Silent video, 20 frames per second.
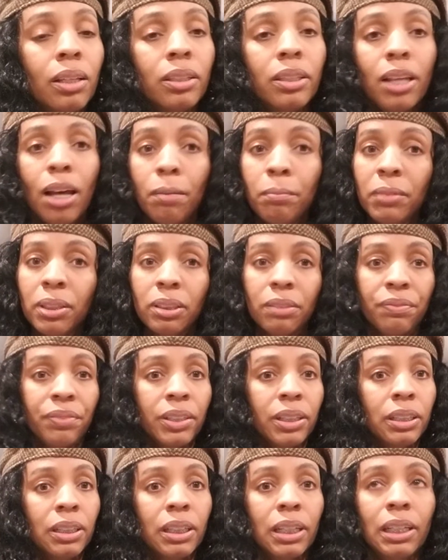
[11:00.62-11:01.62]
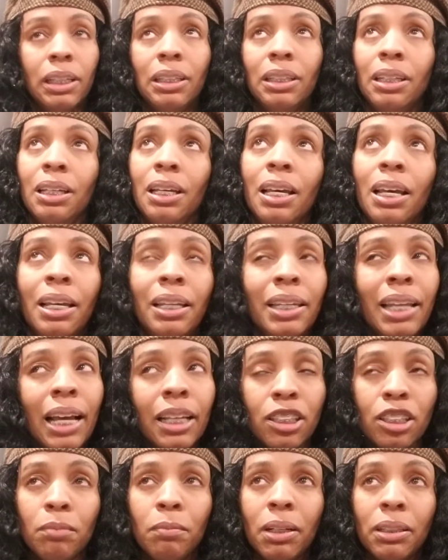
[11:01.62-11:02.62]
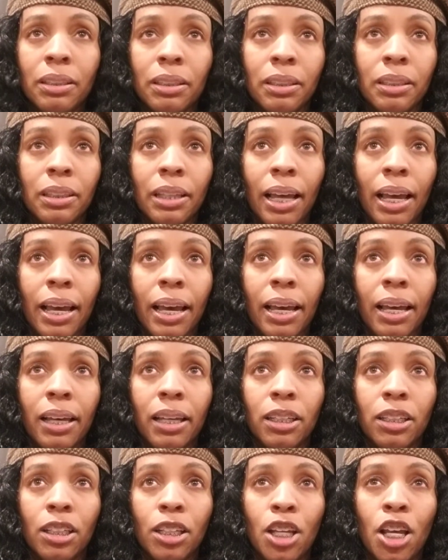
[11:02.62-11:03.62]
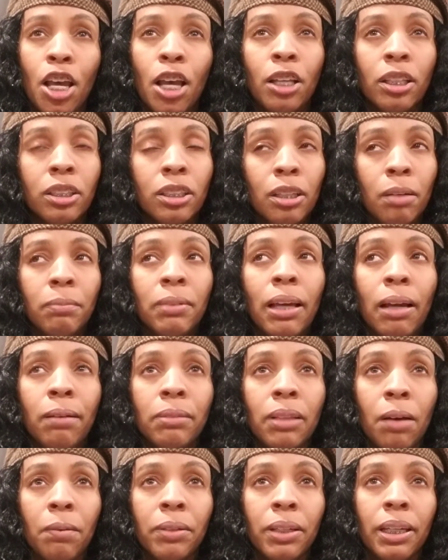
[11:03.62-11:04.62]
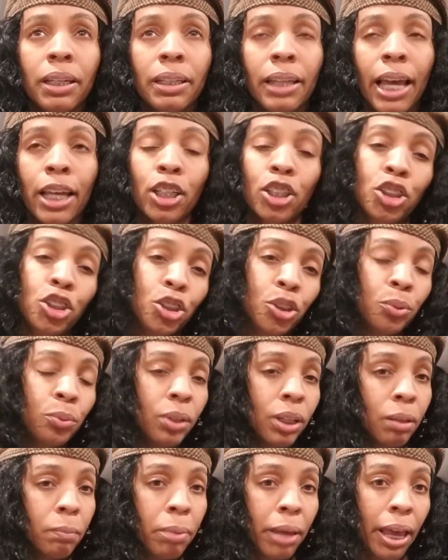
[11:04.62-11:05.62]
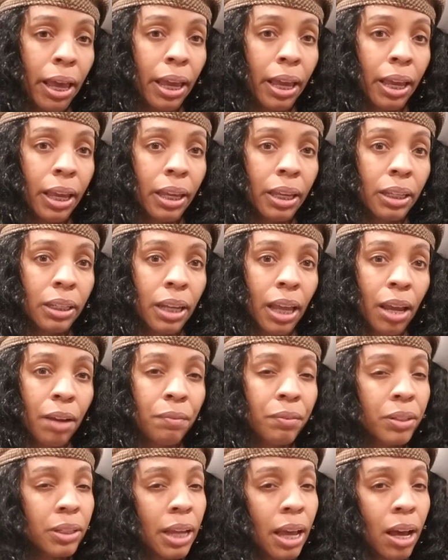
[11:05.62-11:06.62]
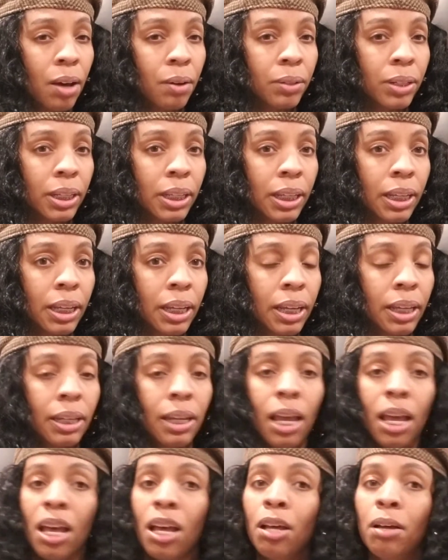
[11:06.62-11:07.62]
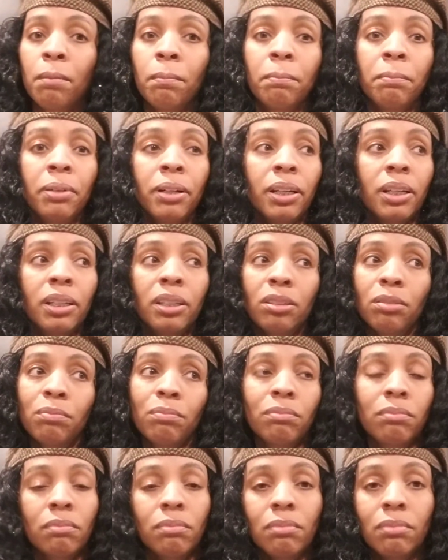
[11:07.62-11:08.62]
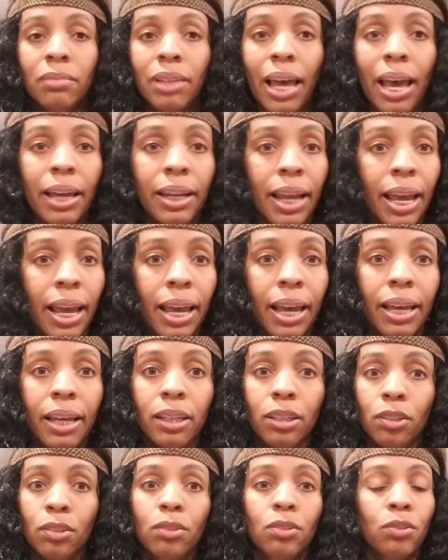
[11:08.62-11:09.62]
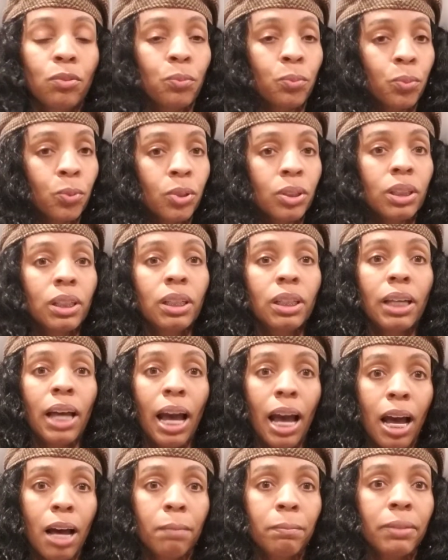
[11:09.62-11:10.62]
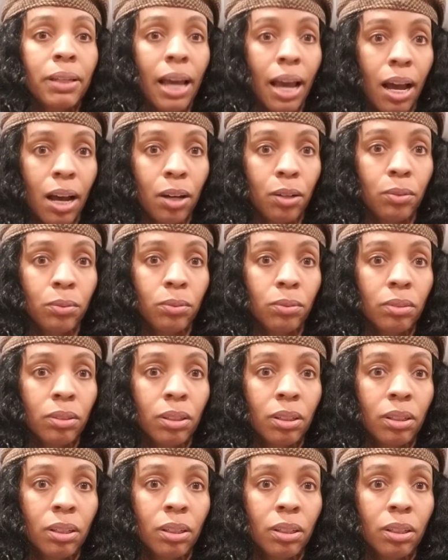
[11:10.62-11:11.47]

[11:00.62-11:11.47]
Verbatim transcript: numbness feeling. Not so much as that. Sometimes I would get like a shooting pain every now and again, but that had really calmed down